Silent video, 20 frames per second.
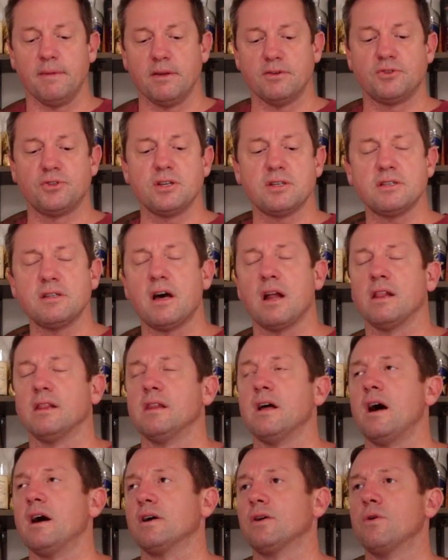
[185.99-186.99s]
There's just not a
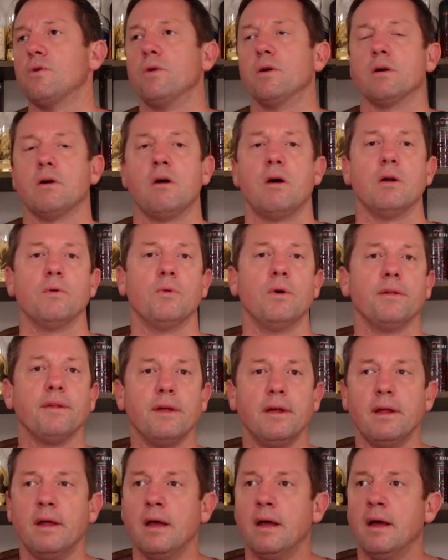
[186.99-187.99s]
lot going on with
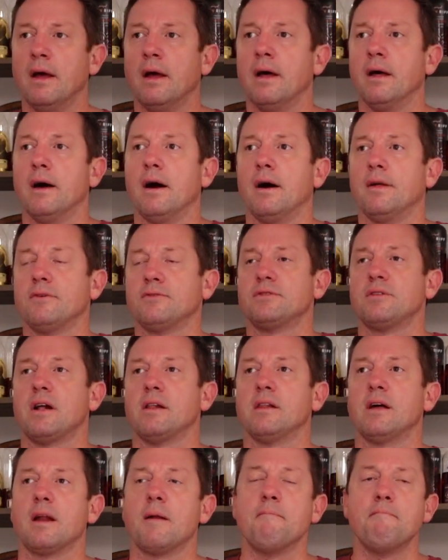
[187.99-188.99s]
it. There's not a
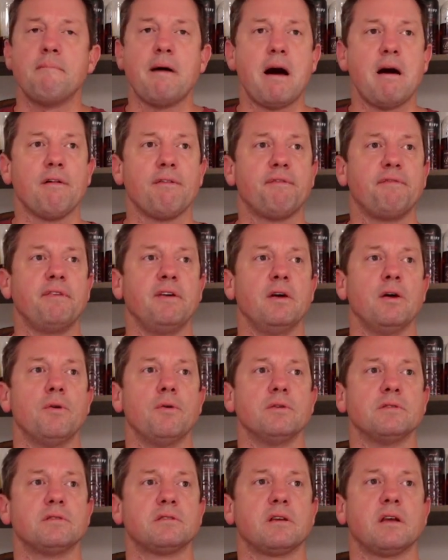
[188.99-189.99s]
lot of mouthfeel.
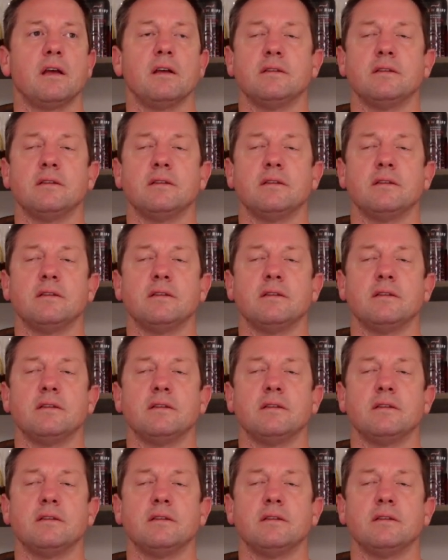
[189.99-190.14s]
It's